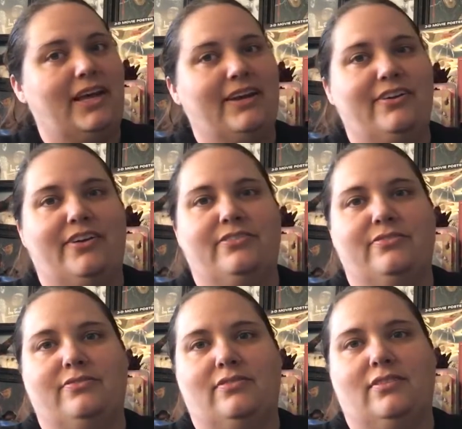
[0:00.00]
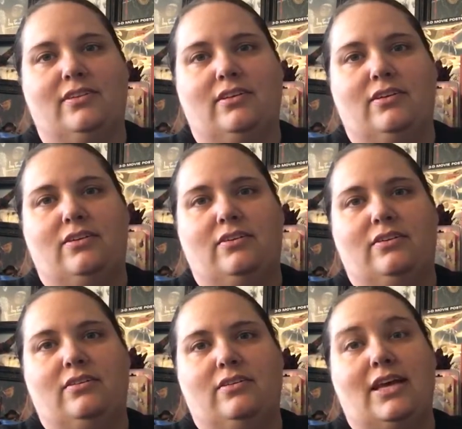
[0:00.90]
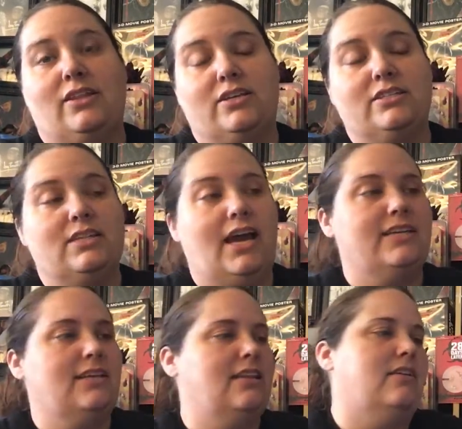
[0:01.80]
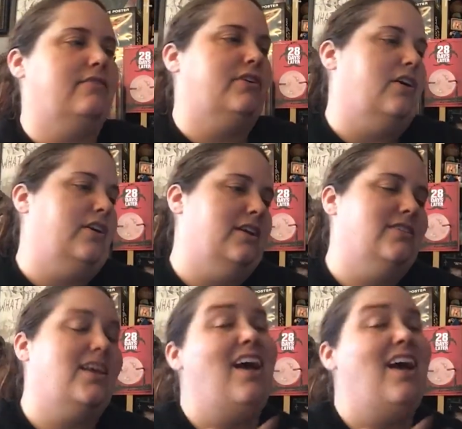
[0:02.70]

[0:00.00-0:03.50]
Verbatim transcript: I don't know. It looks nice. I love the Guardians.